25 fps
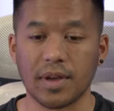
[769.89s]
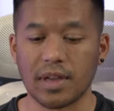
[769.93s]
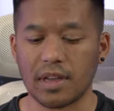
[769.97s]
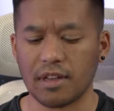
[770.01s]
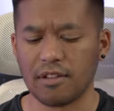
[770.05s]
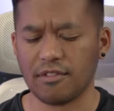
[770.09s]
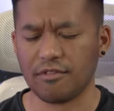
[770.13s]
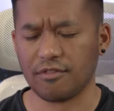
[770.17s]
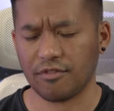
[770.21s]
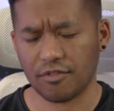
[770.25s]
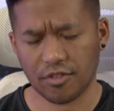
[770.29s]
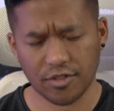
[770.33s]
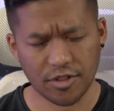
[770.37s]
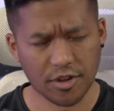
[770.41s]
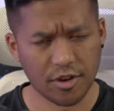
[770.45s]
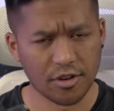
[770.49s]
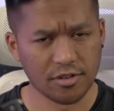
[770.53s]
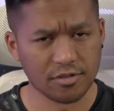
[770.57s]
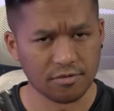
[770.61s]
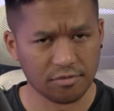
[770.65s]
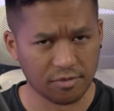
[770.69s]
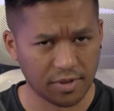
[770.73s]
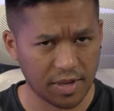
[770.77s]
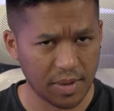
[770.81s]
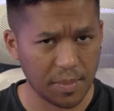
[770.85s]
But for
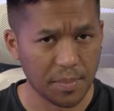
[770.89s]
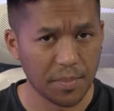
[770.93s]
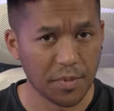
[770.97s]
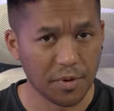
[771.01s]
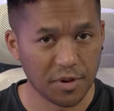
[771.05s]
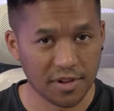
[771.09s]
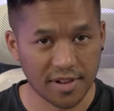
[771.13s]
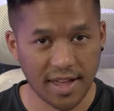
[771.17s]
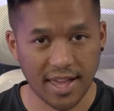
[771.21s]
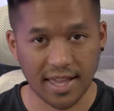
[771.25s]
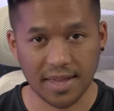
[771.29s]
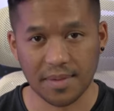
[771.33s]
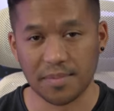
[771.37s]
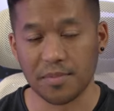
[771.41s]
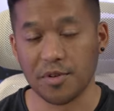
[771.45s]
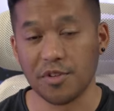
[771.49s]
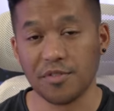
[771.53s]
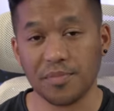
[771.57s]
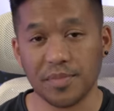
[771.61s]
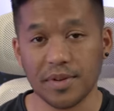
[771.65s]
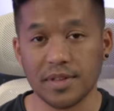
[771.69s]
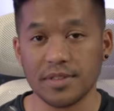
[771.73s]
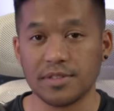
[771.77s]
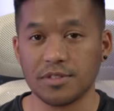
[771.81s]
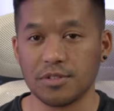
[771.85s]
those gimbal-like
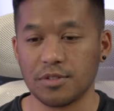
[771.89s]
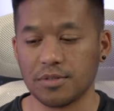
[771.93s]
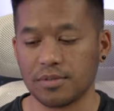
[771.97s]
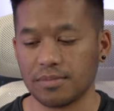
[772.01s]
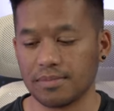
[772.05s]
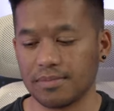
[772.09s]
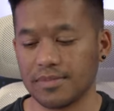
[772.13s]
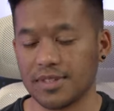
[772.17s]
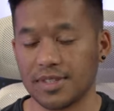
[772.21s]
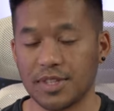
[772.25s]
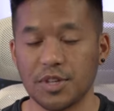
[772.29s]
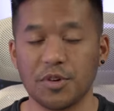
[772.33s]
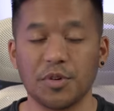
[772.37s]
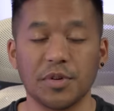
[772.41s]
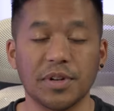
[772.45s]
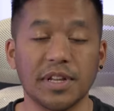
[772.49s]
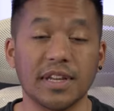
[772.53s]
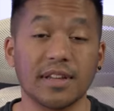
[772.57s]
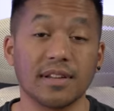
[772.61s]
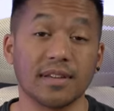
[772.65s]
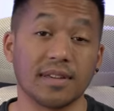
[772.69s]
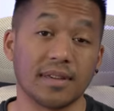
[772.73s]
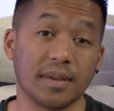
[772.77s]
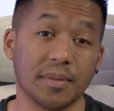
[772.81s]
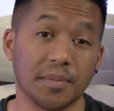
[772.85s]
movements, you still
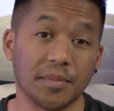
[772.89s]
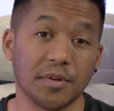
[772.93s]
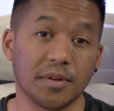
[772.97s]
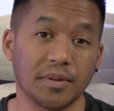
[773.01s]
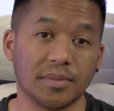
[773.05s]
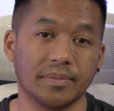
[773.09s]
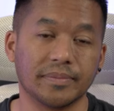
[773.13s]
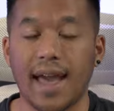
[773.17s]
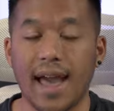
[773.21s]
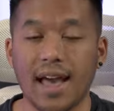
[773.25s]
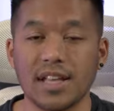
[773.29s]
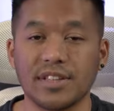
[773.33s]
need a gimbal.